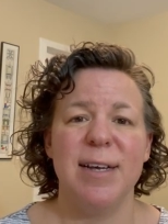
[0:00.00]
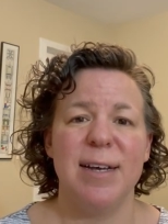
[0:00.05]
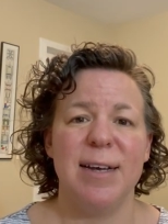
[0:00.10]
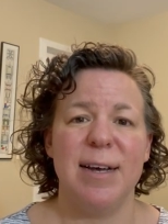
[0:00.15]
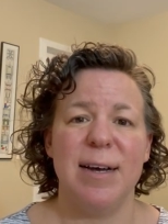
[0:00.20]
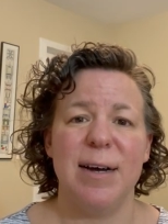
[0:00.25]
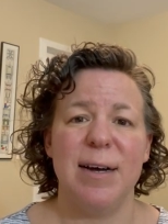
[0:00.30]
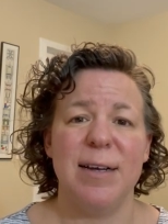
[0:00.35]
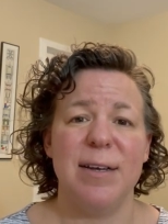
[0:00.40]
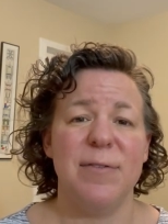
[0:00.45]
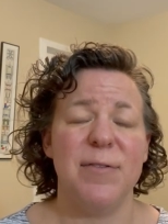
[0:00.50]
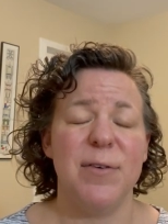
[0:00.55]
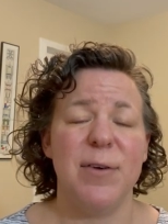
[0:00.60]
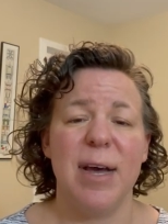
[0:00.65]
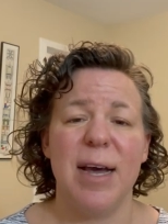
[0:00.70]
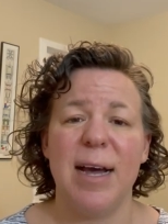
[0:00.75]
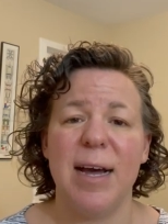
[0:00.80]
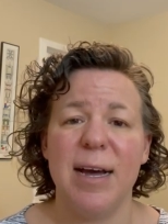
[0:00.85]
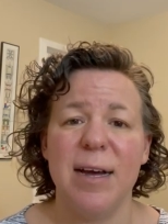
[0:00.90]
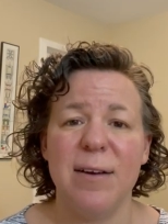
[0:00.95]
If you
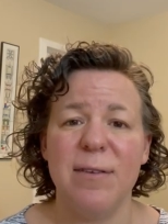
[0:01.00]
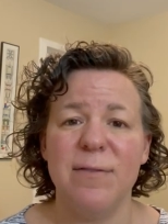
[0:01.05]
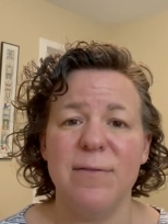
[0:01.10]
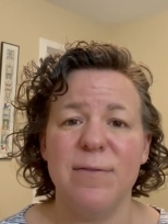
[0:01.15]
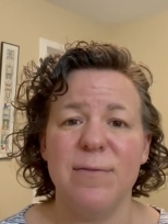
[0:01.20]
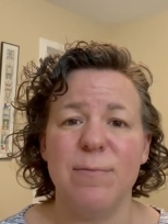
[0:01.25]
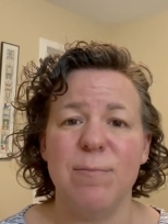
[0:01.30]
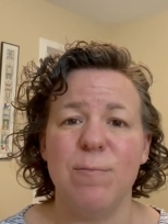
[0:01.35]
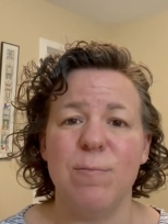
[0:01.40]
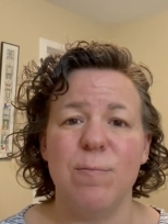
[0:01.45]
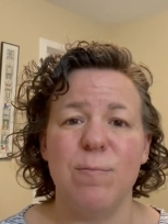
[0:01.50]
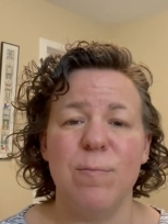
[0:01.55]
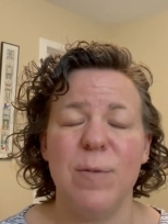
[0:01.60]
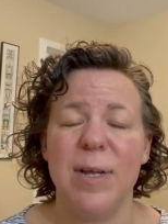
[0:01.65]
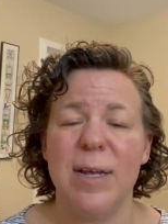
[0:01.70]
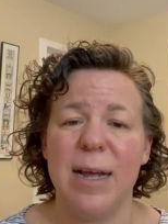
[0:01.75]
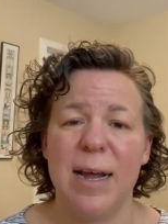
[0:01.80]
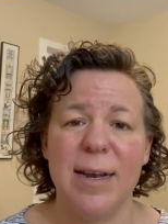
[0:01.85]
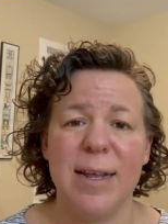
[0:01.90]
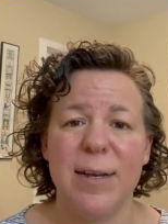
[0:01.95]
have
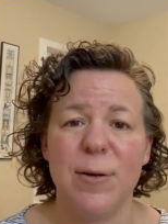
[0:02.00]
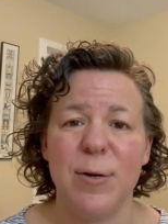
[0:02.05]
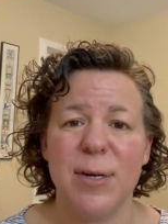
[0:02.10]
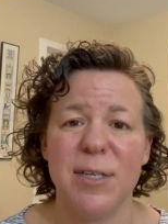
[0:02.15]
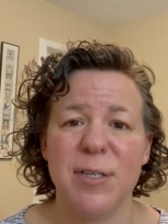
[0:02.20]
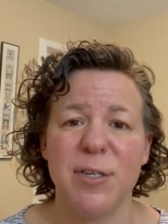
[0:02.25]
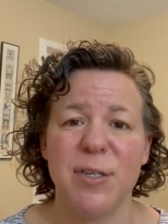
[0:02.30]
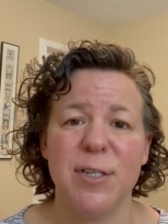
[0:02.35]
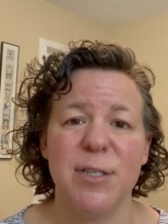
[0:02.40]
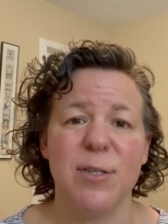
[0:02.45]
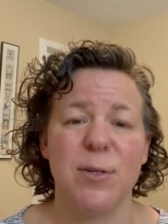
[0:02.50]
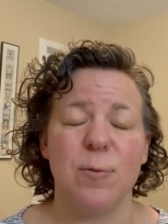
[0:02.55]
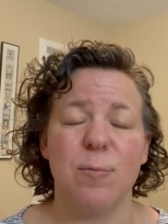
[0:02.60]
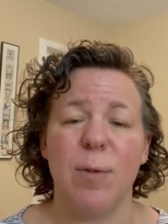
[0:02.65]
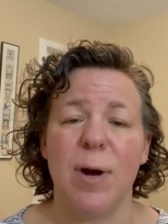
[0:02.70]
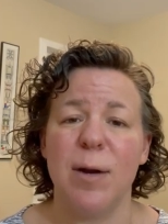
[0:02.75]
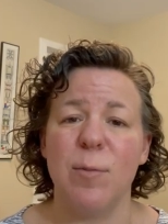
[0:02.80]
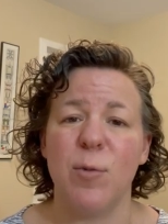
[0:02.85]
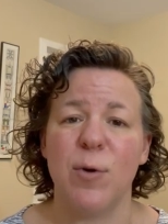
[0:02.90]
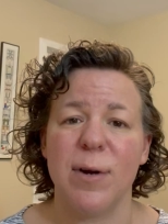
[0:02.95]
any questions or
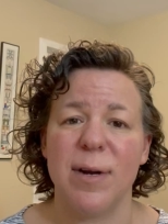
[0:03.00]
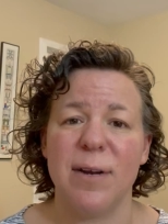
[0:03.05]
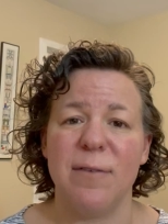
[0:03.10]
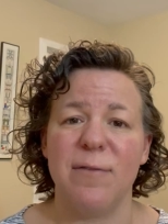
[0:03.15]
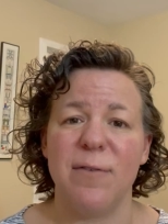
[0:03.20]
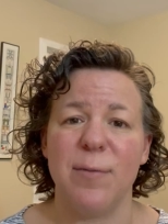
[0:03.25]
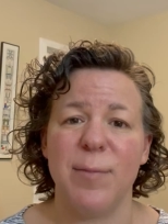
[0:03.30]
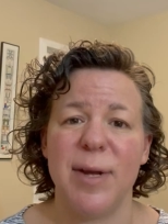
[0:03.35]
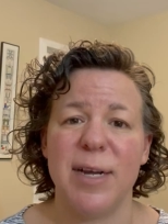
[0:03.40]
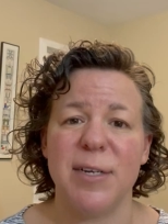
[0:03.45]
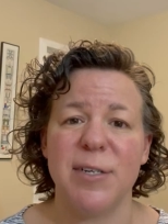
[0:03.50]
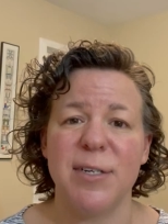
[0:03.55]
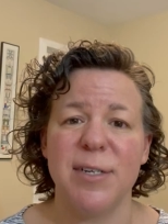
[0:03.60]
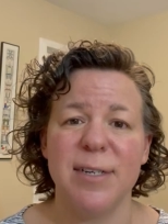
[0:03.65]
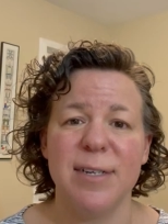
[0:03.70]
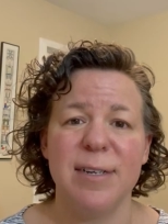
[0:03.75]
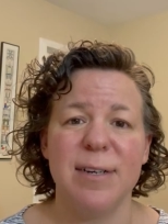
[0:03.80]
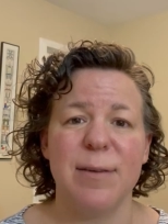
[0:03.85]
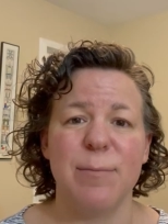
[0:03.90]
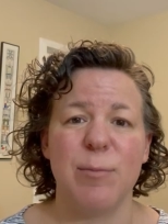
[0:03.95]
want more
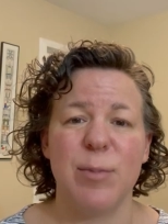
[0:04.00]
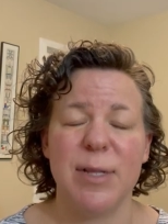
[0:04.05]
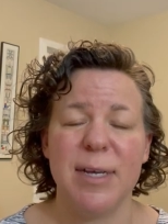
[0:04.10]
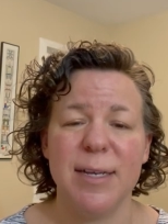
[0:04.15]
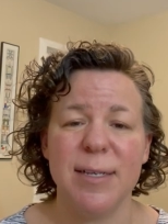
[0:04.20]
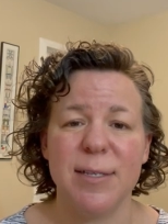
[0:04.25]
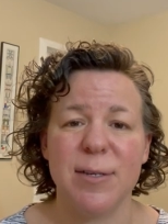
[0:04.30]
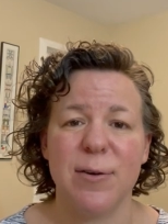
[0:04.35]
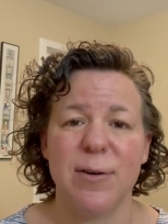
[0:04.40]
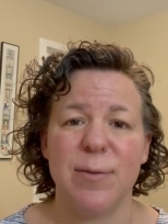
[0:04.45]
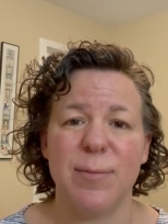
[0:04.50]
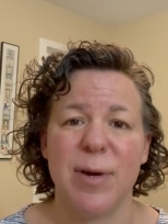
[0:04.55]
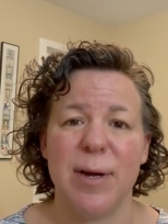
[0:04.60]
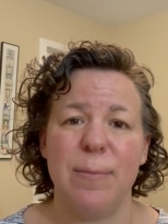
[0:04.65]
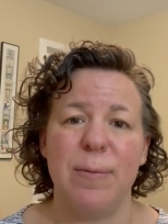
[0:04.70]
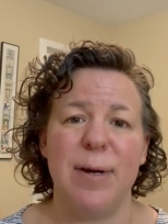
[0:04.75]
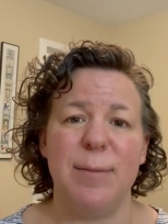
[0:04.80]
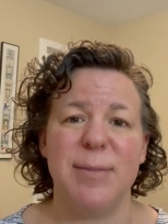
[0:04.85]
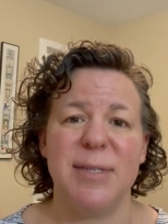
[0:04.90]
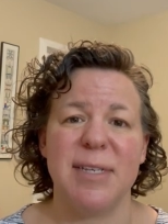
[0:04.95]
information, please go to my
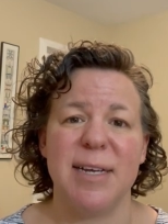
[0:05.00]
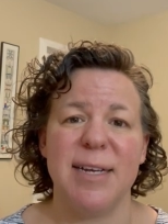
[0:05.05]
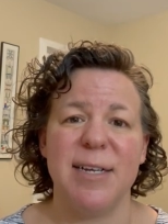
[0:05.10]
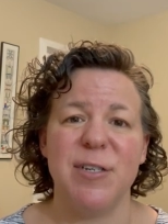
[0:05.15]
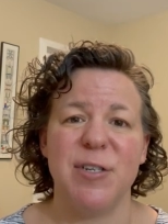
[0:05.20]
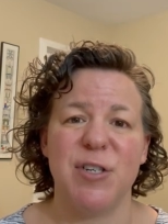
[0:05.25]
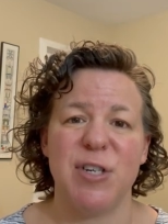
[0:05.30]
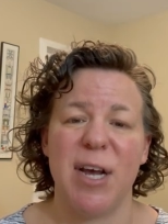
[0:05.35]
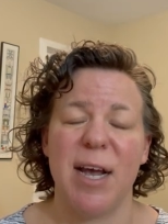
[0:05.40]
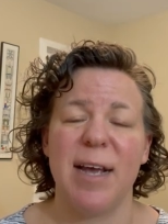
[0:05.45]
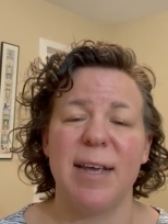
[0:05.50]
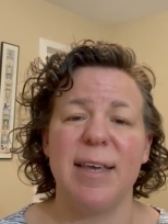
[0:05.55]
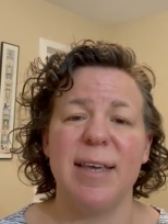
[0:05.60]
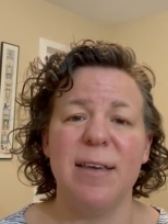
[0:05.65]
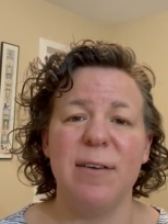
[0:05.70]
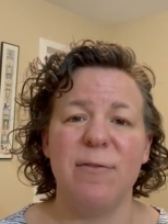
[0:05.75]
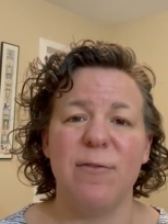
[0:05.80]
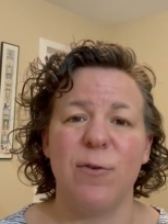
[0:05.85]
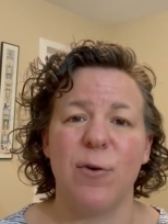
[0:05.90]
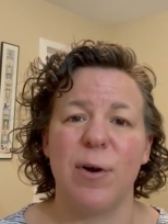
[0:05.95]
website,
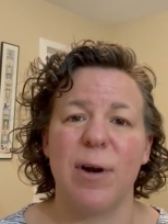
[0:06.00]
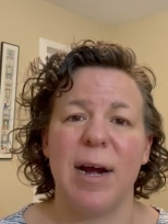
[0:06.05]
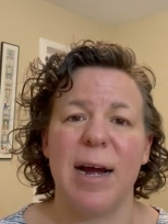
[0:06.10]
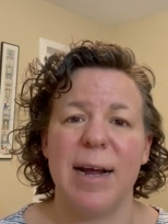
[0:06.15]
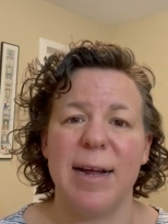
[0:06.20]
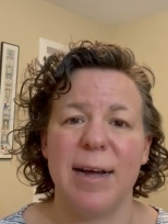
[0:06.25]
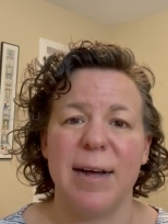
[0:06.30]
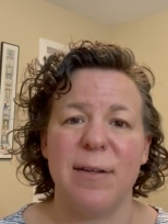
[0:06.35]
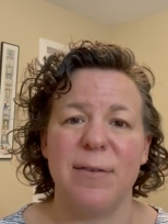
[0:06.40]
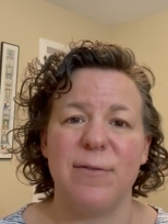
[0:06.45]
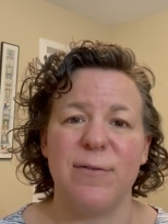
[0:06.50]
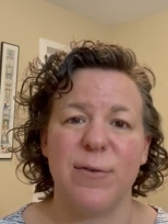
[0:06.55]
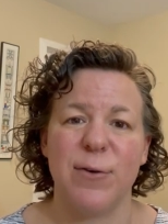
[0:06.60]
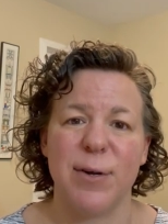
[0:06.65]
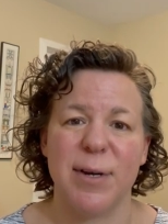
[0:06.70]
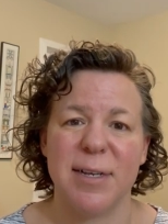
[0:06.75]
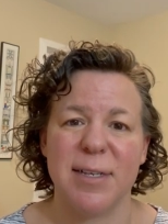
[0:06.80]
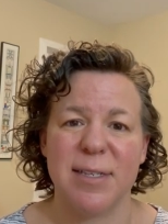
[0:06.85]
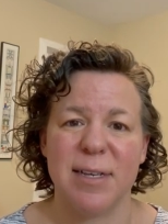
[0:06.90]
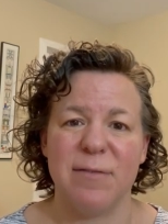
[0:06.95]

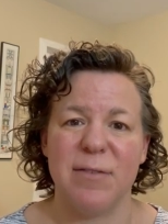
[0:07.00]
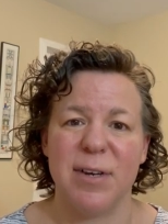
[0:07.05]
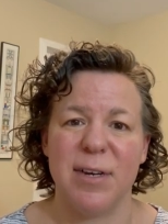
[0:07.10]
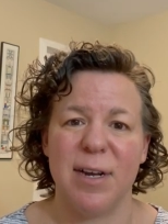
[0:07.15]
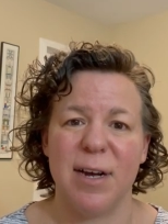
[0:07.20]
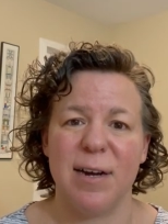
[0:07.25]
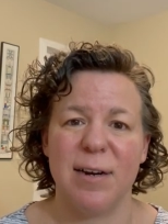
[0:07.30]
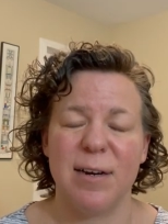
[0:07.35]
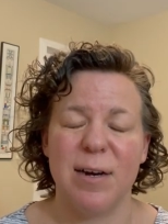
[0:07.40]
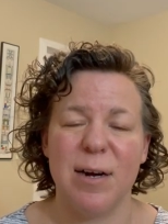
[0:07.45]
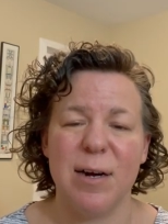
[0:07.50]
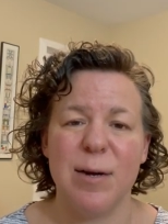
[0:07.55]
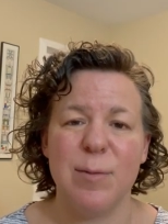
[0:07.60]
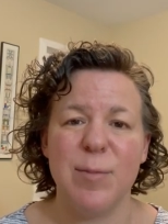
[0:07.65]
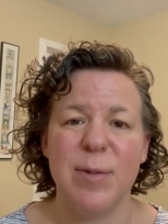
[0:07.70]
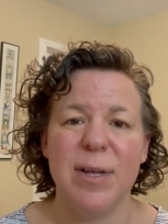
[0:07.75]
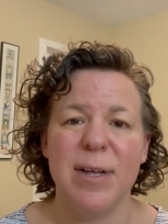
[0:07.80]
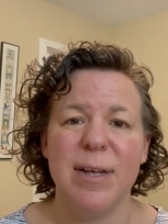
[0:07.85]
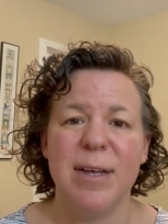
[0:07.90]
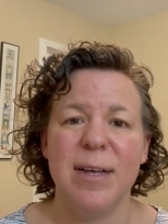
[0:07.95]
jackie4il47.com.